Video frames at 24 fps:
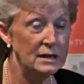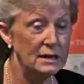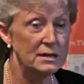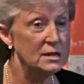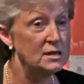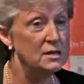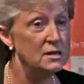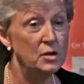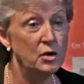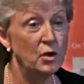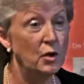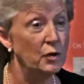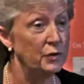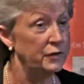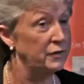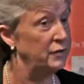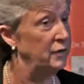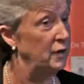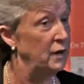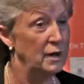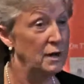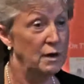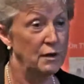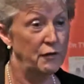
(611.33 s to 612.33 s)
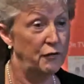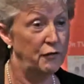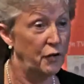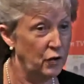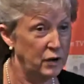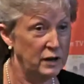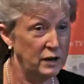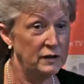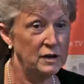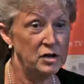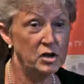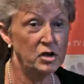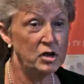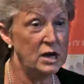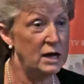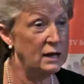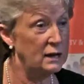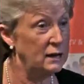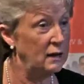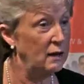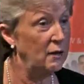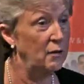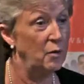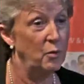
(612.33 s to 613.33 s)
It is not fog in the
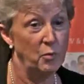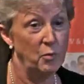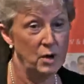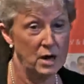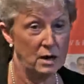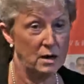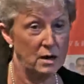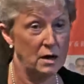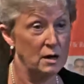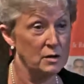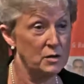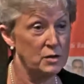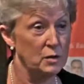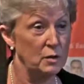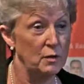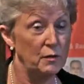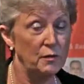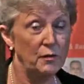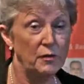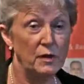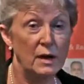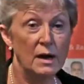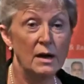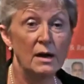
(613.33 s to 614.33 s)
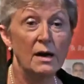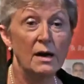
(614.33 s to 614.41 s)
channel, we are cut off.